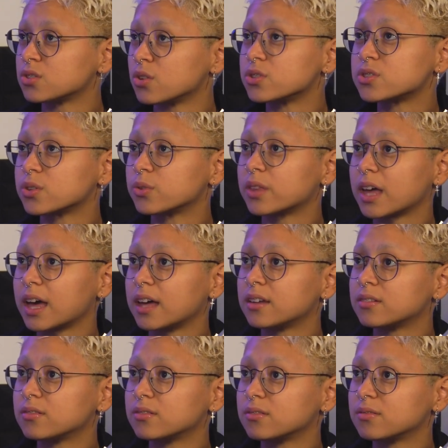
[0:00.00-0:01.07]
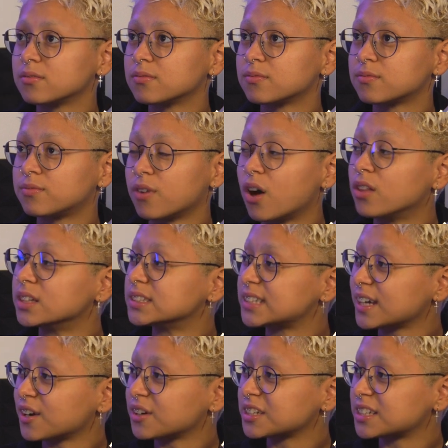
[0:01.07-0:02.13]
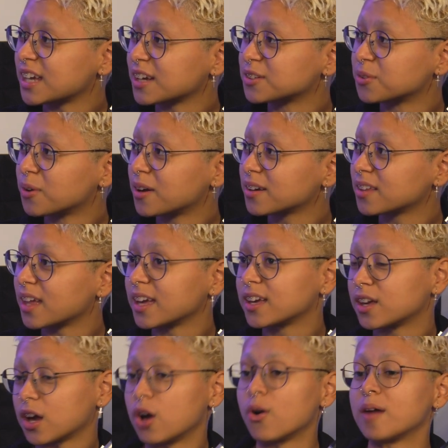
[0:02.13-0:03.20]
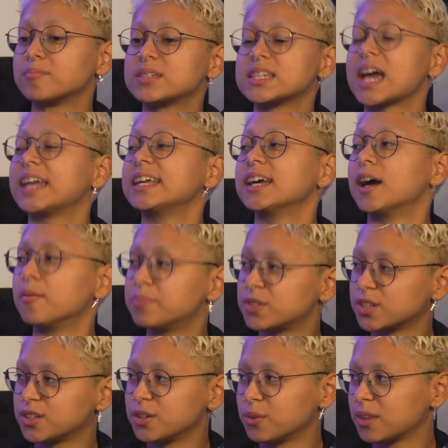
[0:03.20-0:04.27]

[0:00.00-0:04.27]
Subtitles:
also that voluntary sex work, like, oh, I'm signing up to do